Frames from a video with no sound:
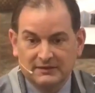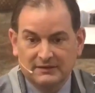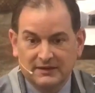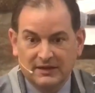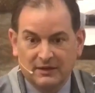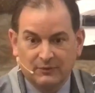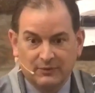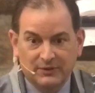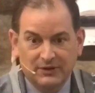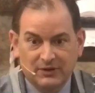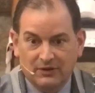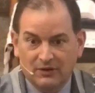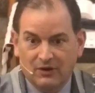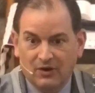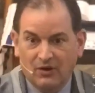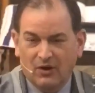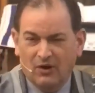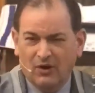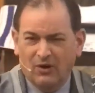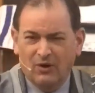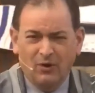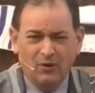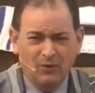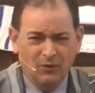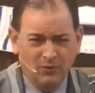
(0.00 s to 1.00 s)
that we are
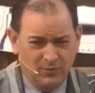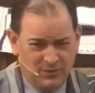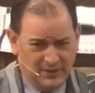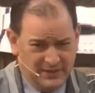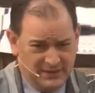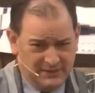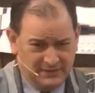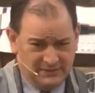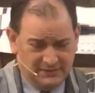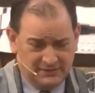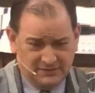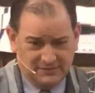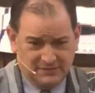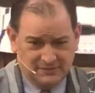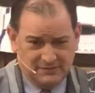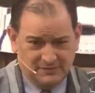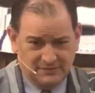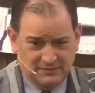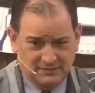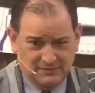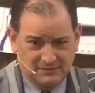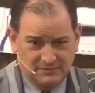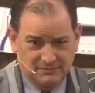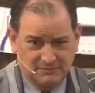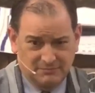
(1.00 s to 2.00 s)
always
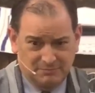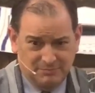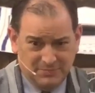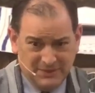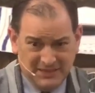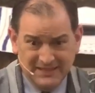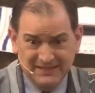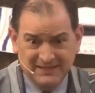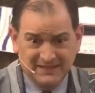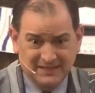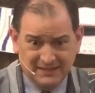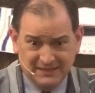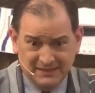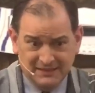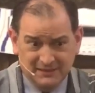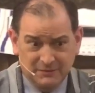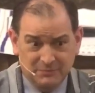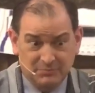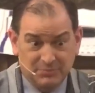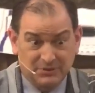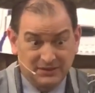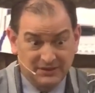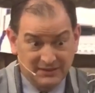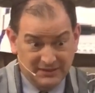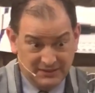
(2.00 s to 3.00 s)

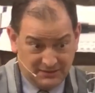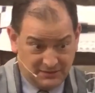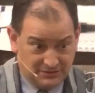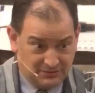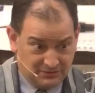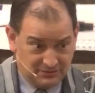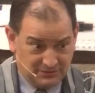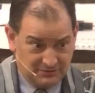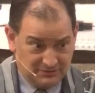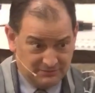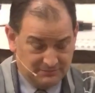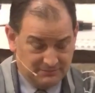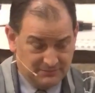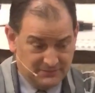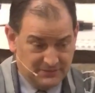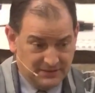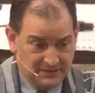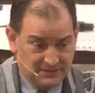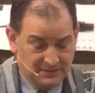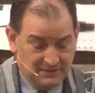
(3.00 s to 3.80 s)
being political.